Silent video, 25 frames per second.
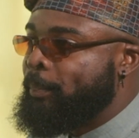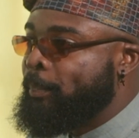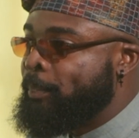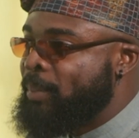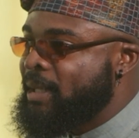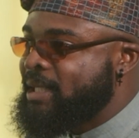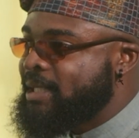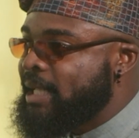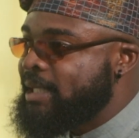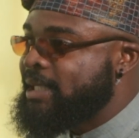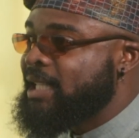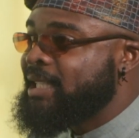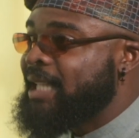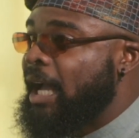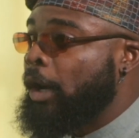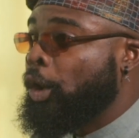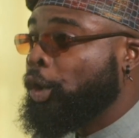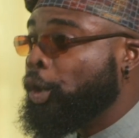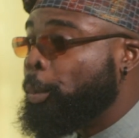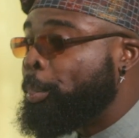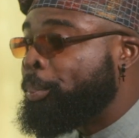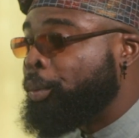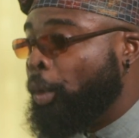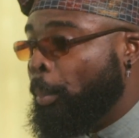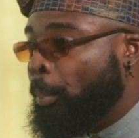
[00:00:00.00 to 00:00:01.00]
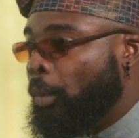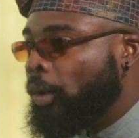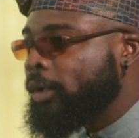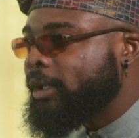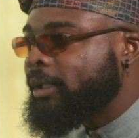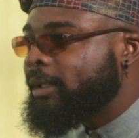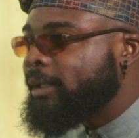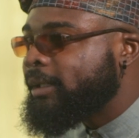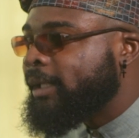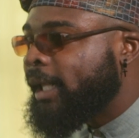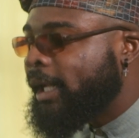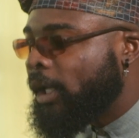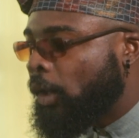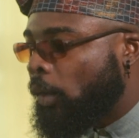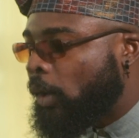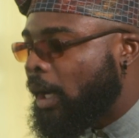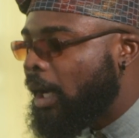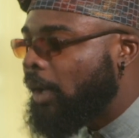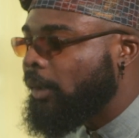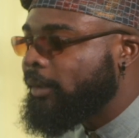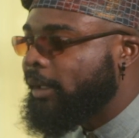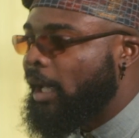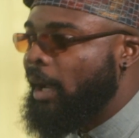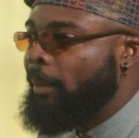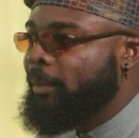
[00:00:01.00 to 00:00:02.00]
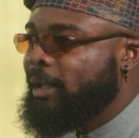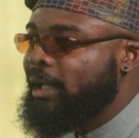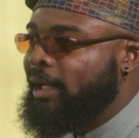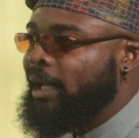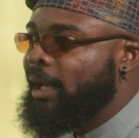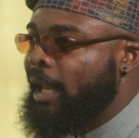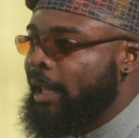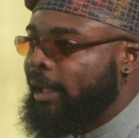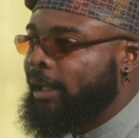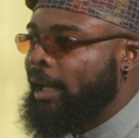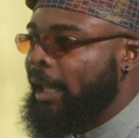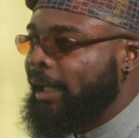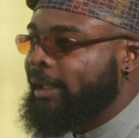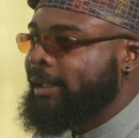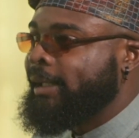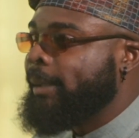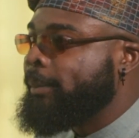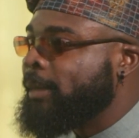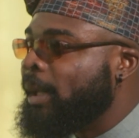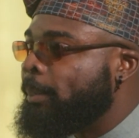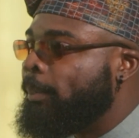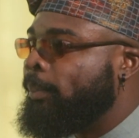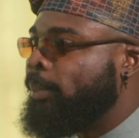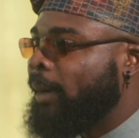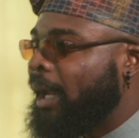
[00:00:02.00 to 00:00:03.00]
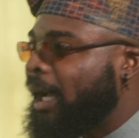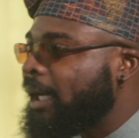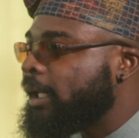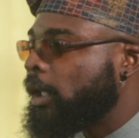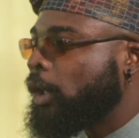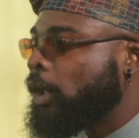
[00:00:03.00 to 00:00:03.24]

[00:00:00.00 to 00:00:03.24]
businesses that are going to promote the local, like the black